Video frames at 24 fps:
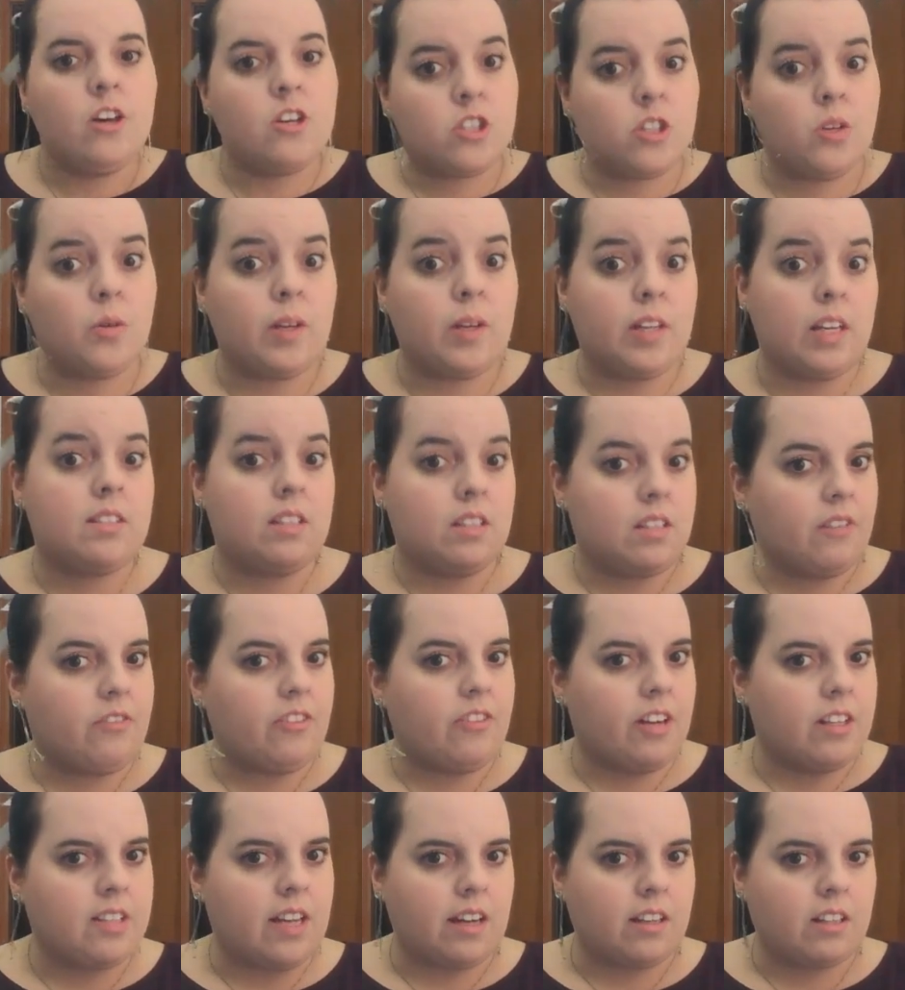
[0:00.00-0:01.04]
So it is a
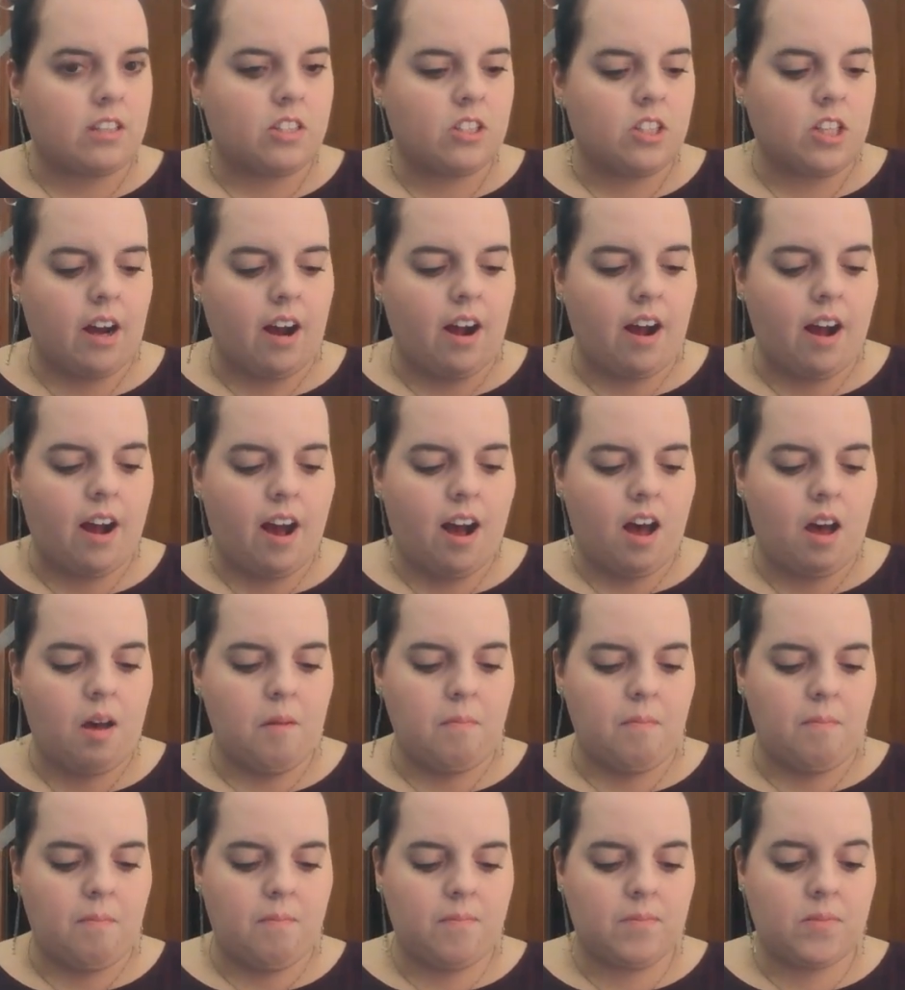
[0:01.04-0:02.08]
different texture.
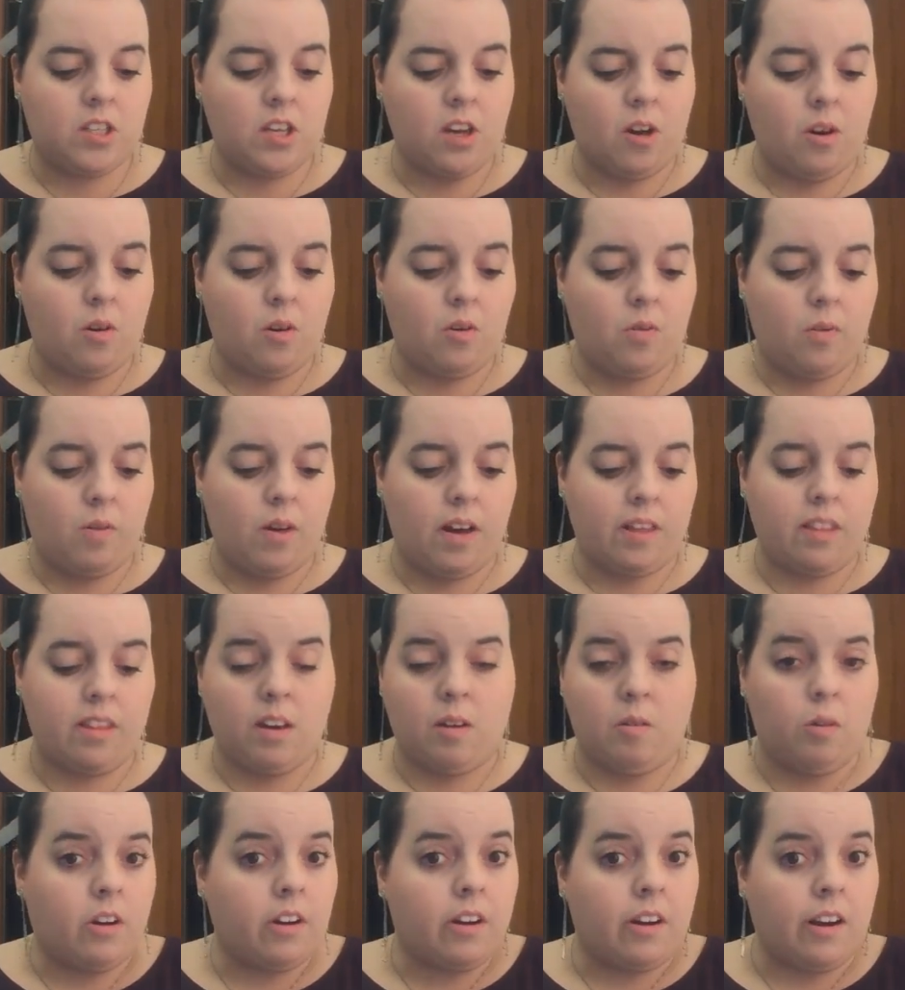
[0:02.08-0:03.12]
Um, so I
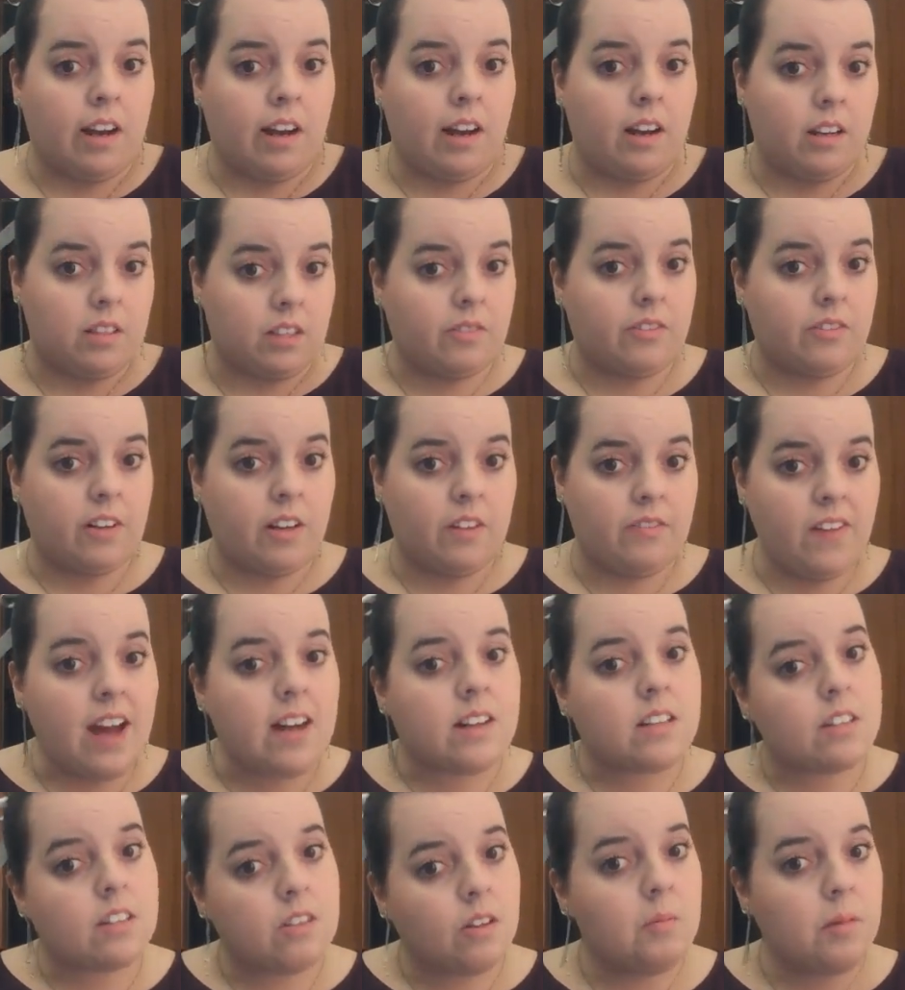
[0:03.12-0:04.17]
think we'll create a different
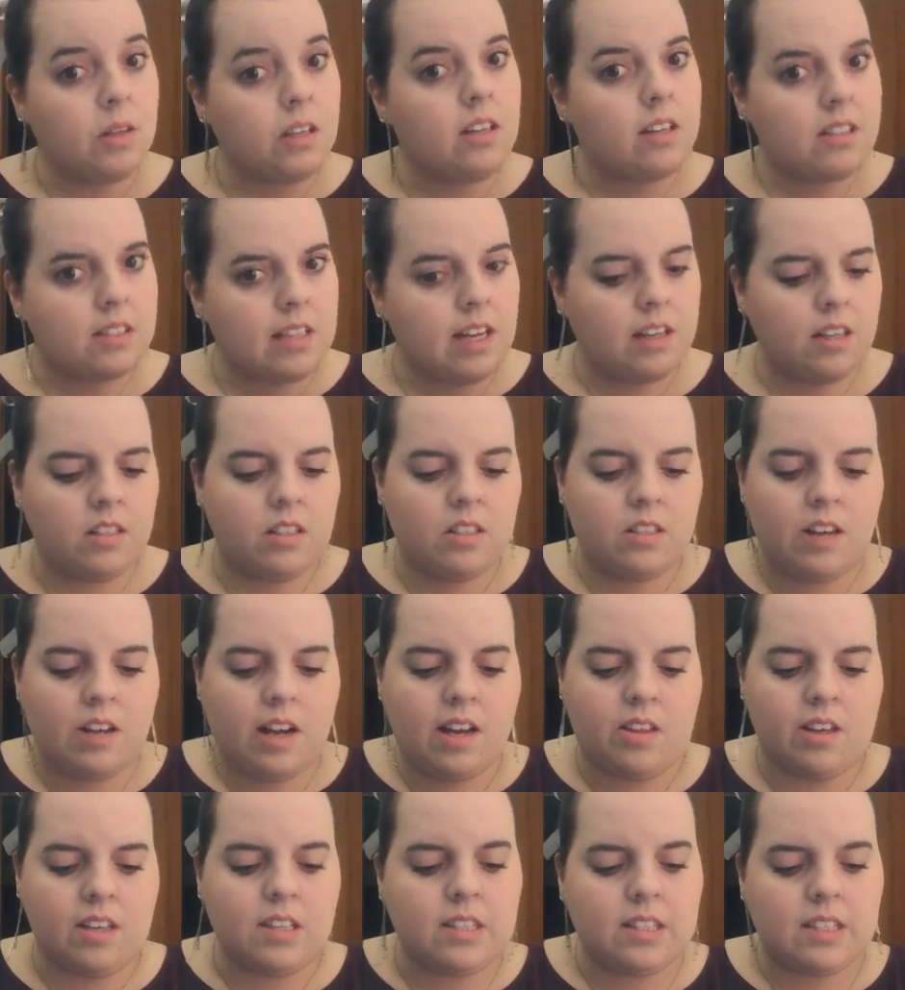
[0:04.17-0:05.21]
effect. So I'm really excited to
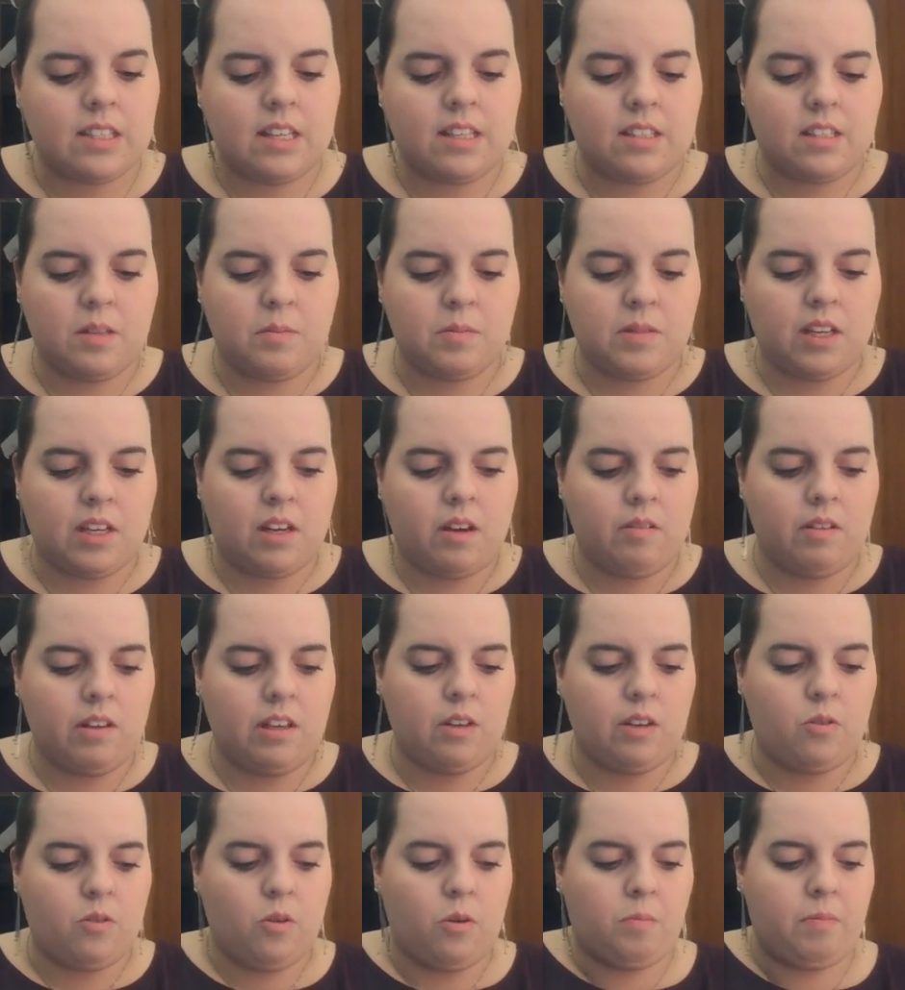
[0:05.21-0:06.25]
try this. It seems like a
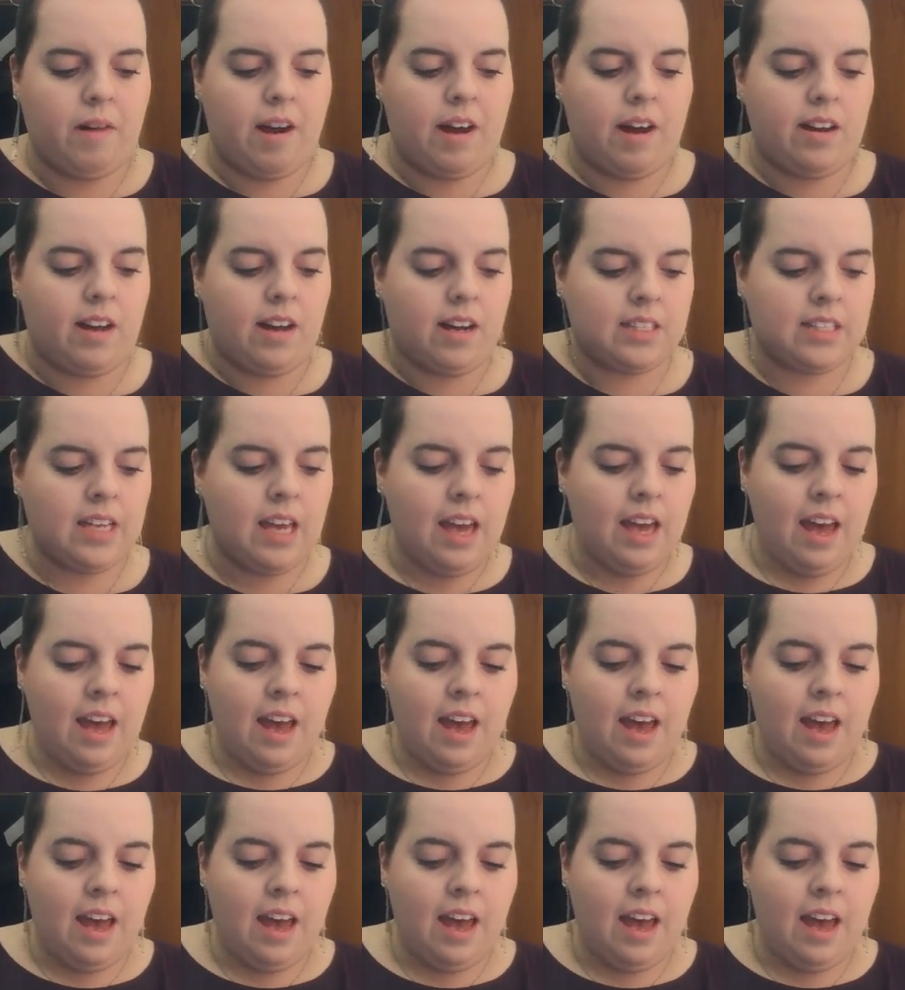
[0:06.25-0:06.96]
really cool product.